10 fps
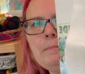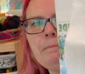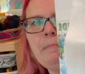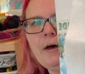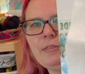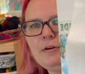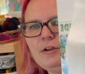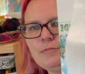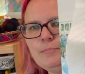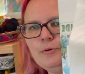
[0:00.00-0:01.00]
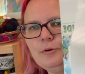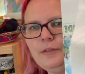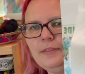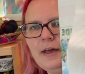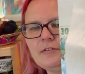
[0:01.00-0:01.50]
but there is more
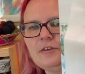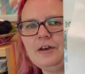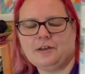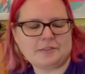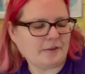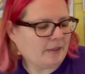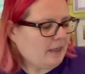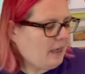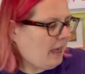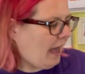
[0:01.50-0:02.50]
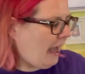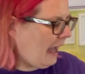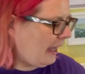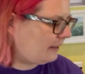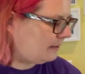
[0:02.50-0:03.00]
in that chart.
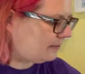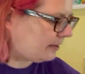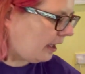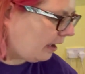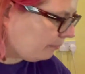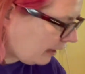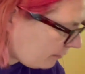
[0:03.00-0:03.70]
And well, I've